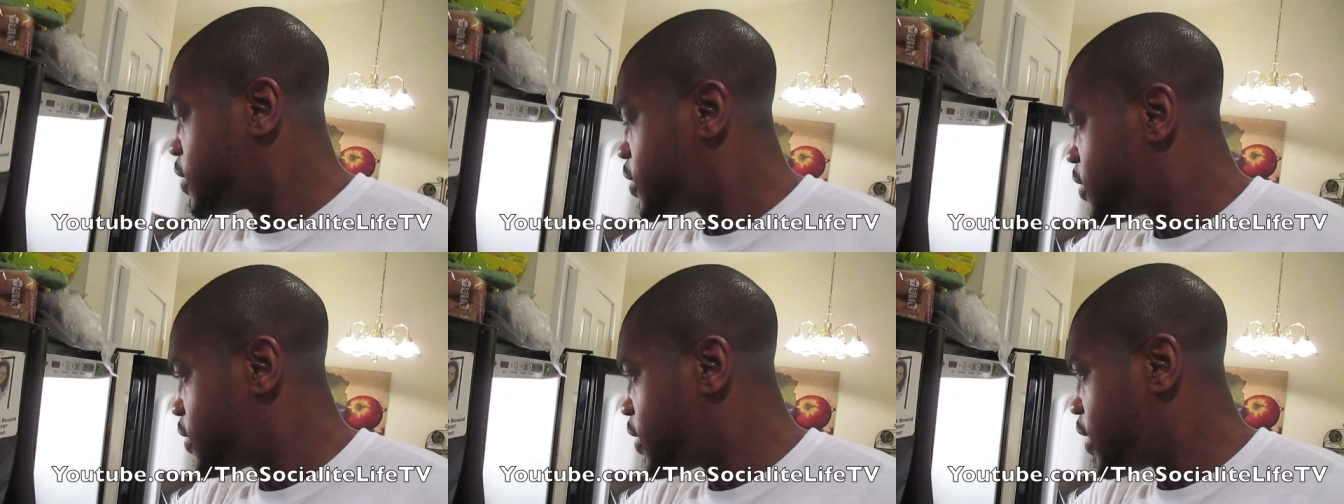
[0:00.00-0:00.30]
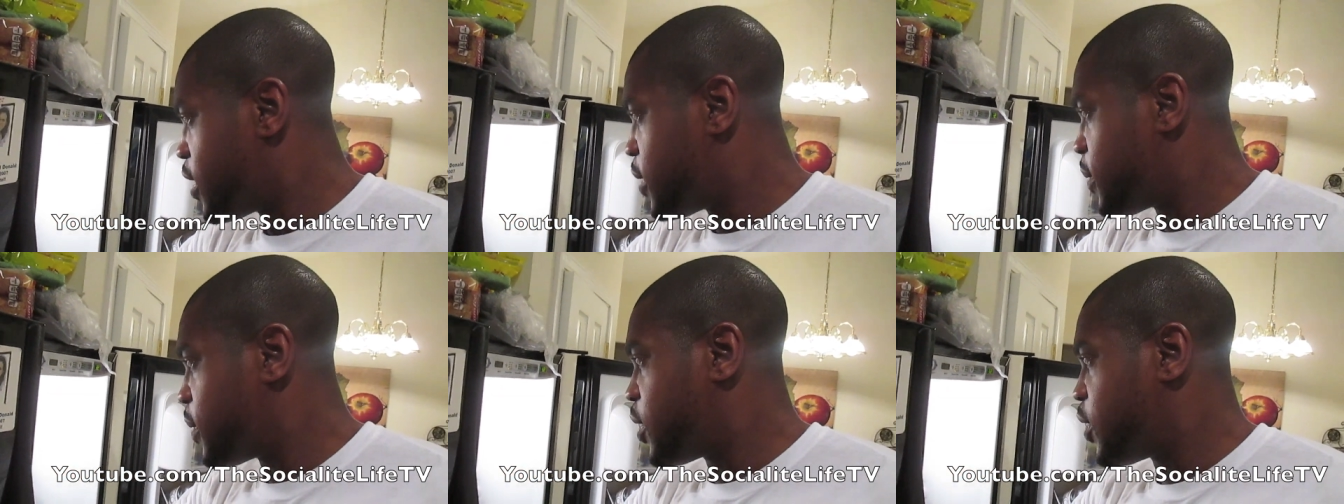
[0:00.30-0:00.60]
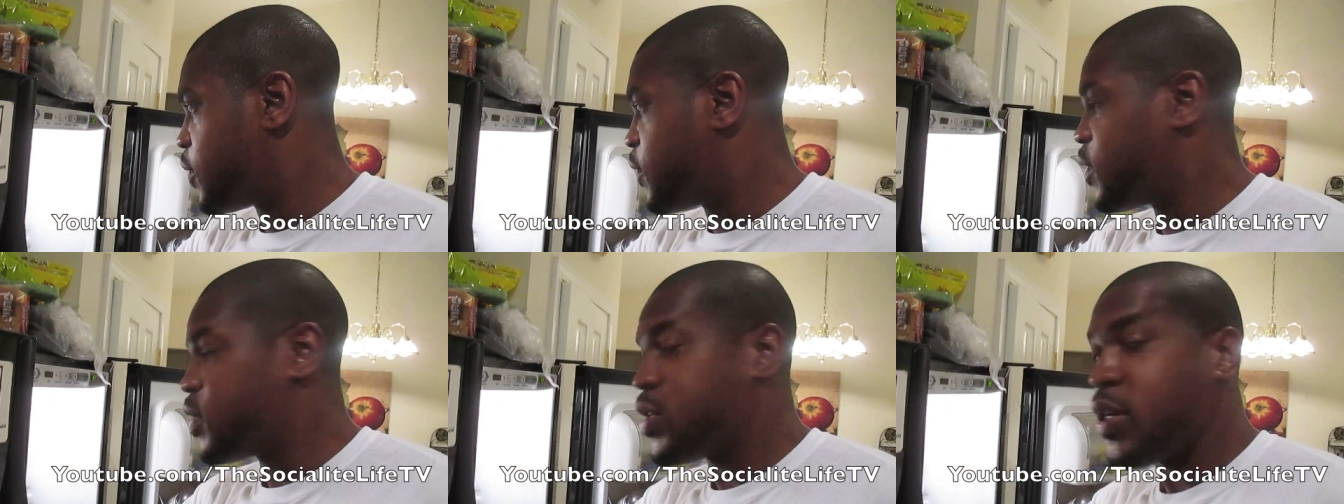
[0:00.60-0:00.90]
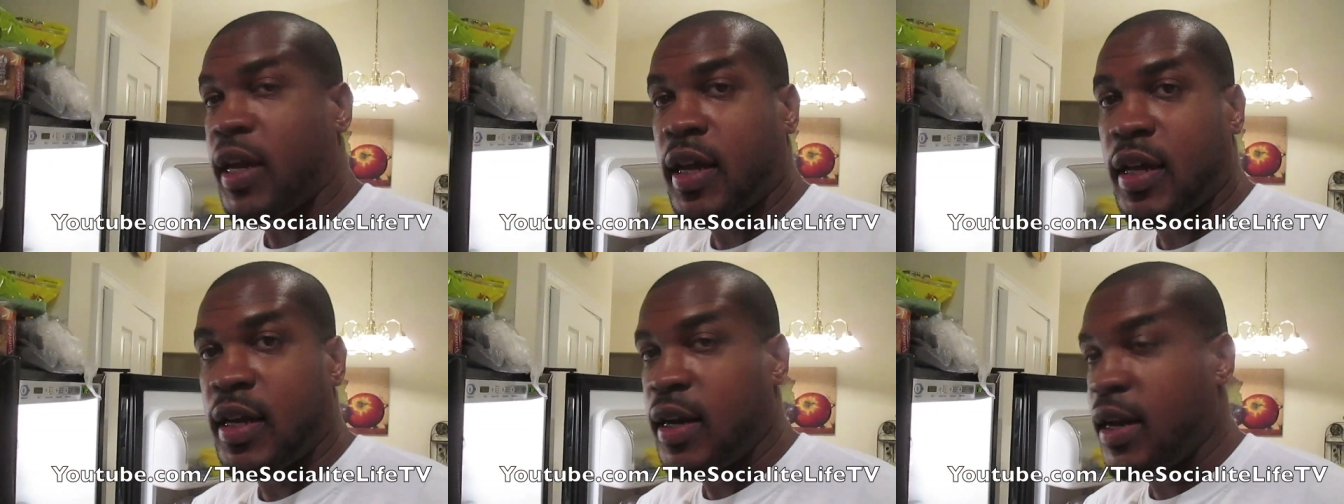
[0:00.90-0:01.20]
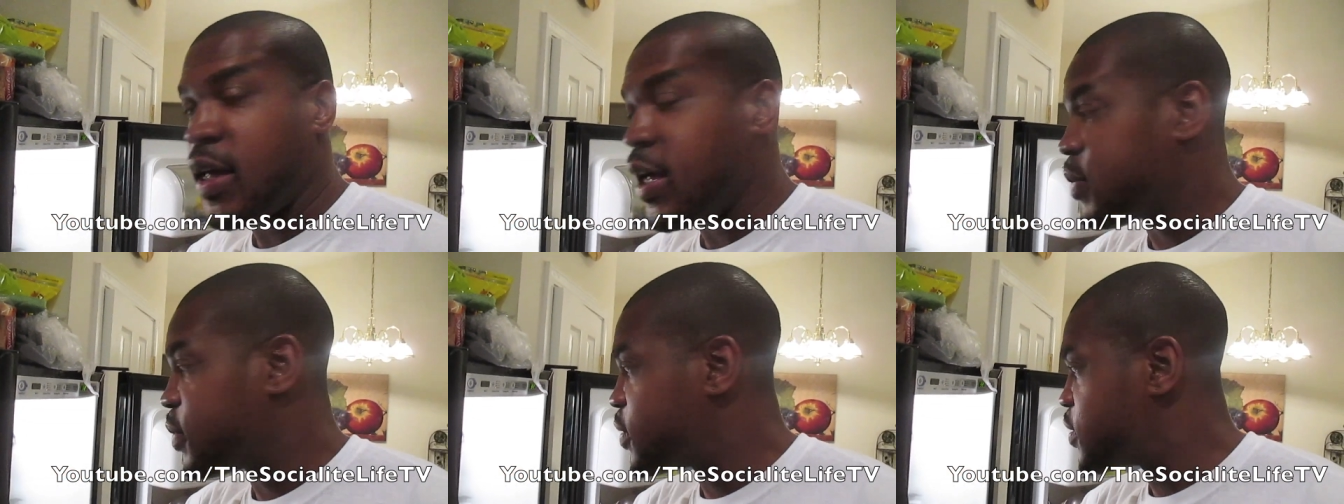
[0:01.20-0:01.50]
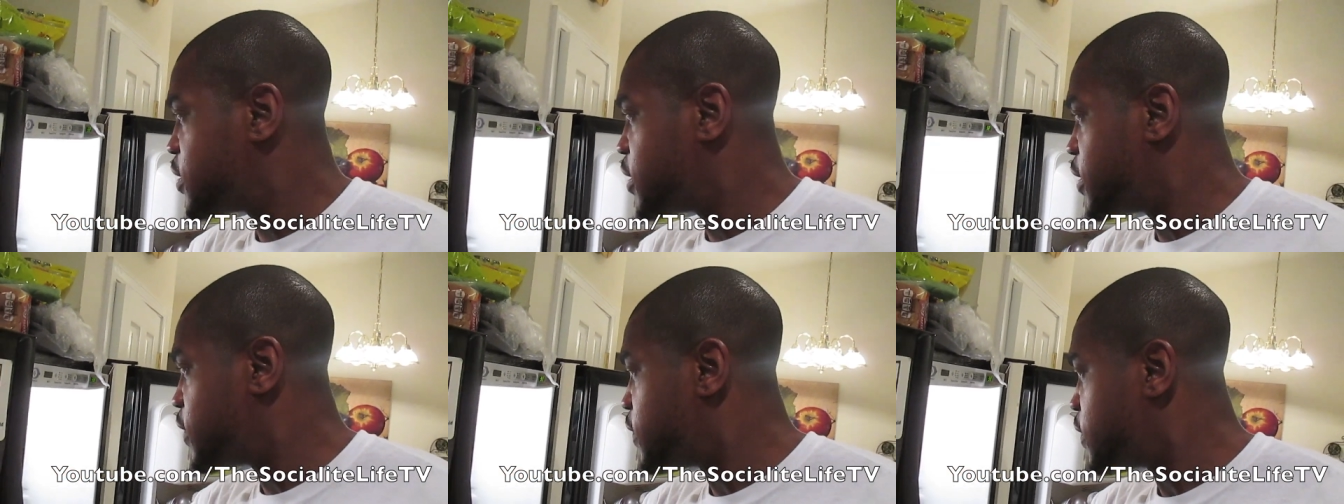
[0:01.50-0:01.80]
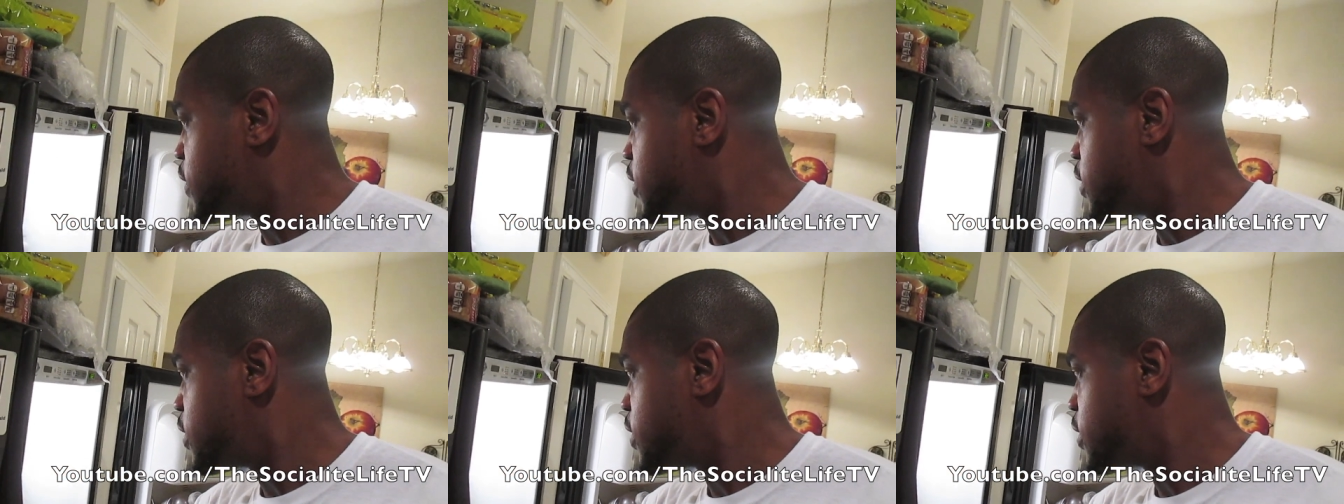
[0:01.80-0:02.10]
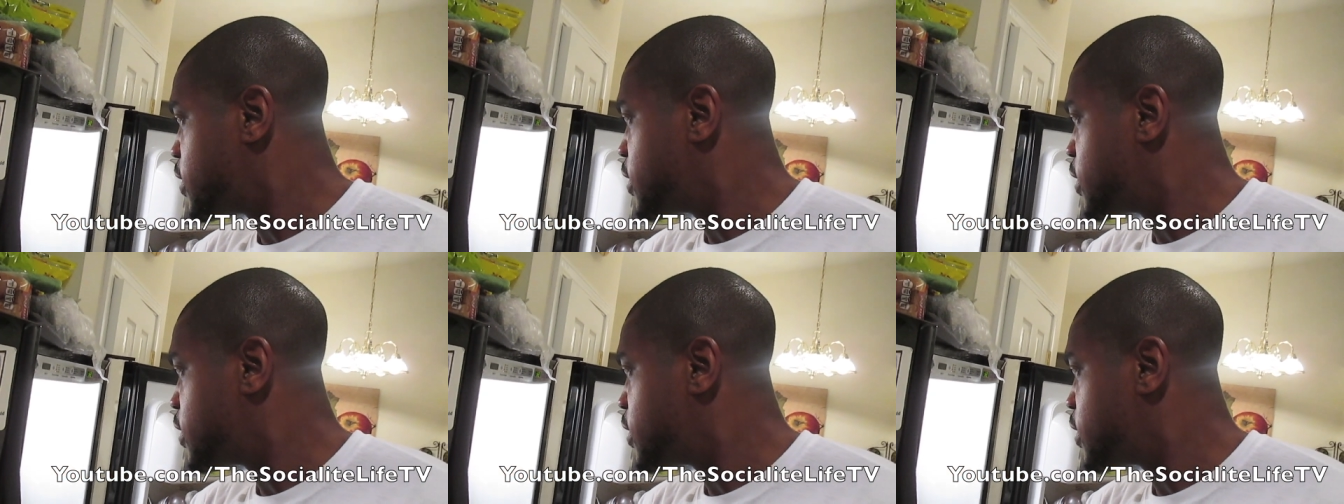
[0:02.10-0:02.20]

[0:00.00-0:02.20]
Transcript: Sande been over there taking a nap this evening.